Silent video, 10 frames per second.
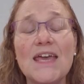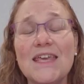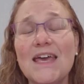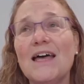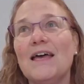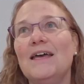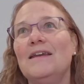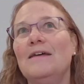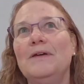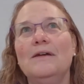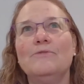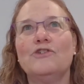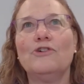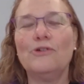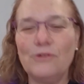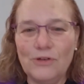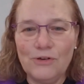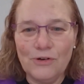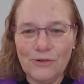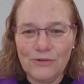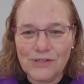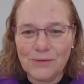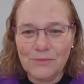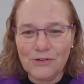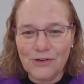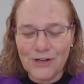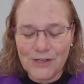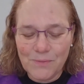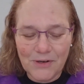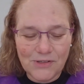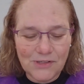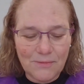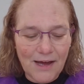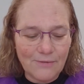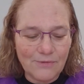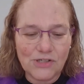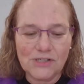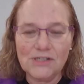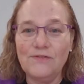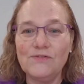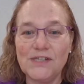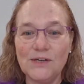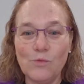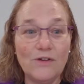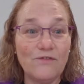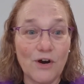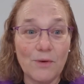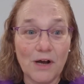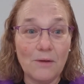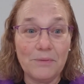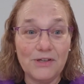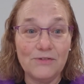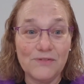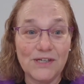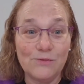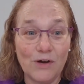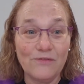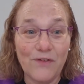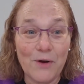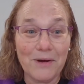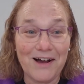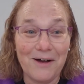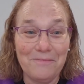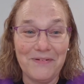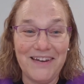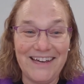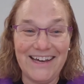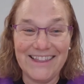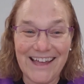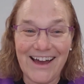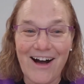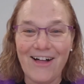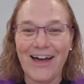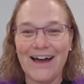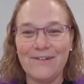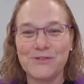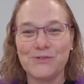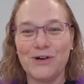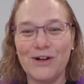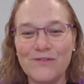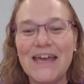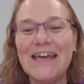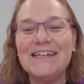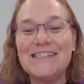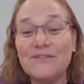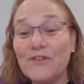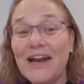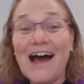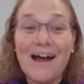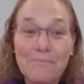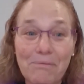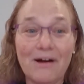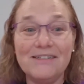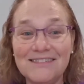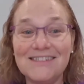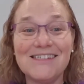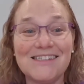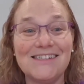Yeah, and I mean, I'm sure your similar experience to mine, which is if you've seen one pharma company, you've seen one pharma company, and they all have sort of different hot buttons.